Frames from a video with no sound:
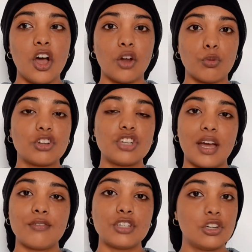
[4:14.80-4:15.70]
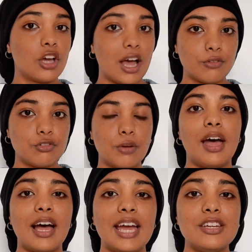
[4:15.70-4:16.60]
on what you have to look out for.
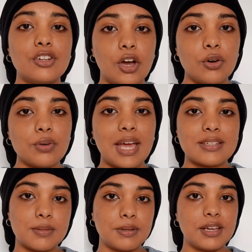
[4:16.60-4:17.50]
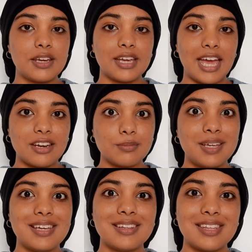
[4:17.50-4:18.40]
I know as a beginner candle
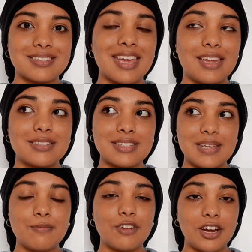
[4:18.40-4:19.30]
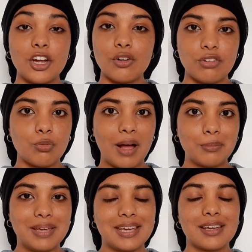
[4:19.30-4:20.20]
maker this can seem very
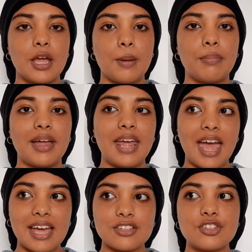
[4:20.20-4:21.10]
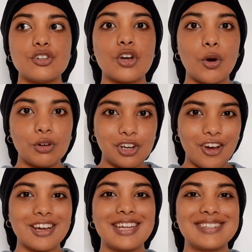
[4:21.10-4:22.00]
overwhelming, but as you go
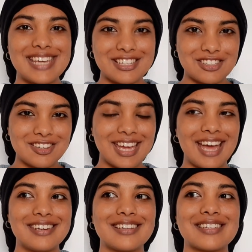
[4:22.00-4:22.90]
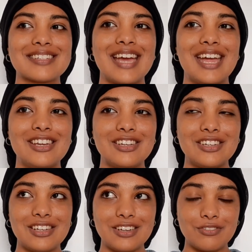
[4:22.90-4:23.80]
along and test your candles and
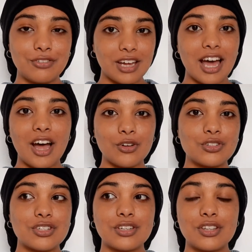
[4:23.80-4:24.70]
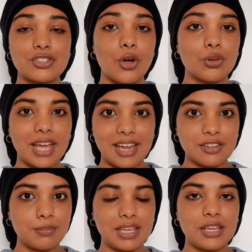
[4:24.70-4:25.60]
figure out this whole
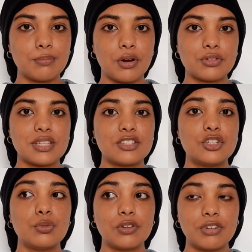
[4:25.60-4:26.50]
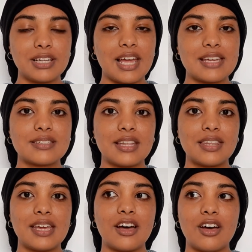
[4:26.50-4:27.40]
candle making process, you will realize that
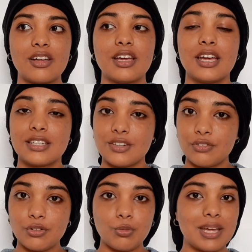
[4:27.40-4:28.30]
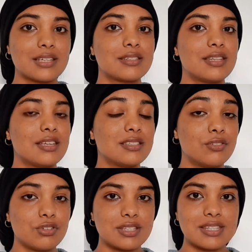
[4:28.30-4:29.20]
there are different wicks, there's
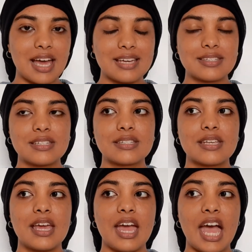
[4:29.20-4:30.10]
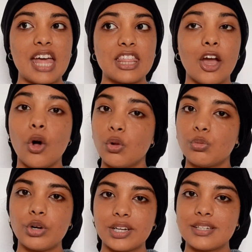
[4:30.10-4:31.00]
different sizes, and they all
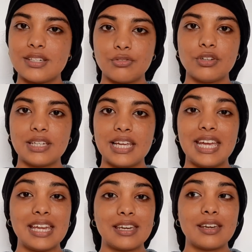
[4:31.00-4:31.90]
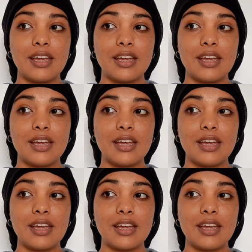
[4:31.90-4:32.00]
work differently in